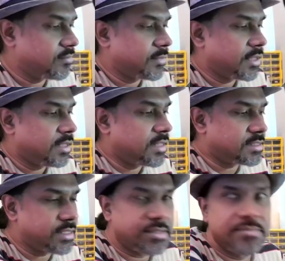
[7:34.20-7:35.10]

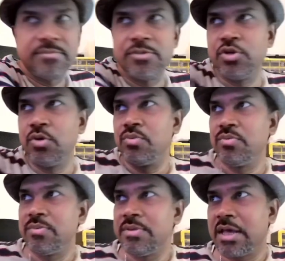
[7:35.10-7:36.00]
That's it. So
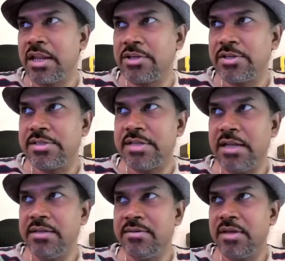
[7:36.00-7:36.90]
the connection is
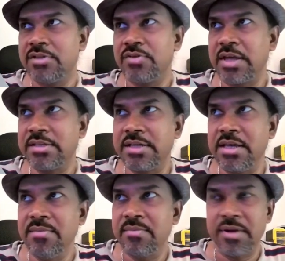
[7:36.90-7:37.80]
done, as you can
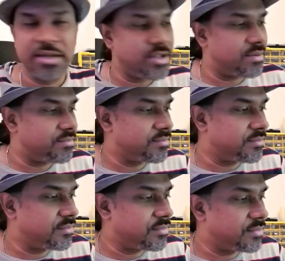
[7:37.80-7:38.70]
see right here,
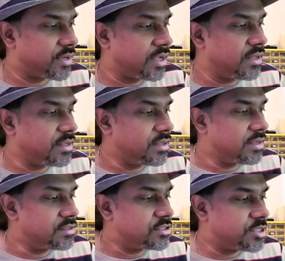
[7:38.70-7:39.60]
right?
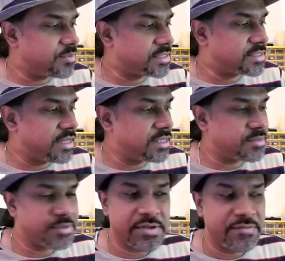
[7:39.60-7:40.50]
So GP16 and
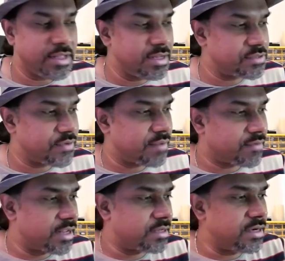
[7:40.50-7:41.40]
GP17 is where I've
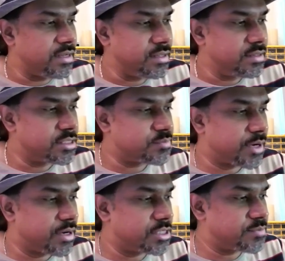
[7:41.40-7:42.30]
connected this
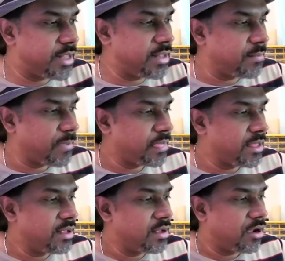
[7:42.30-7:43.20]
particular display
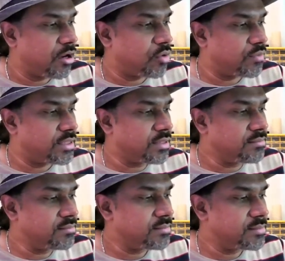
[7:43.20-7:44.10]
along with the
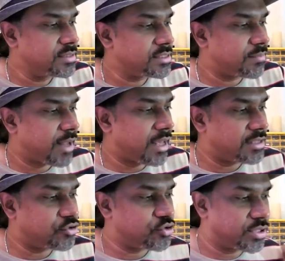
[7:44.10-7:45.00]
supply as usual.